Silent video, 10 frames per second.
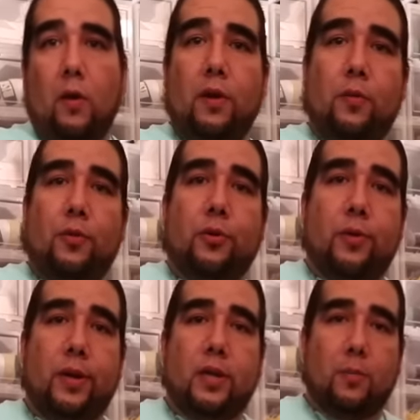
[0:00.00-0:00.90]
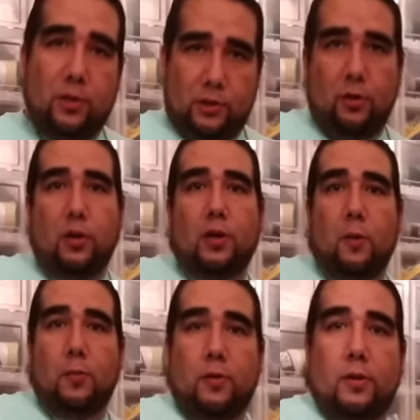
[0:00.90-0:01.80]
you over here real quick. I'm gonna show you a
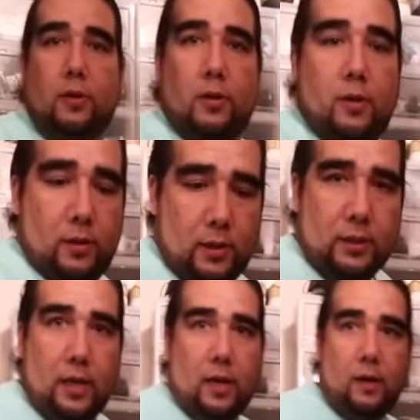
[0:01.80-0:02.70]
couple. Let's get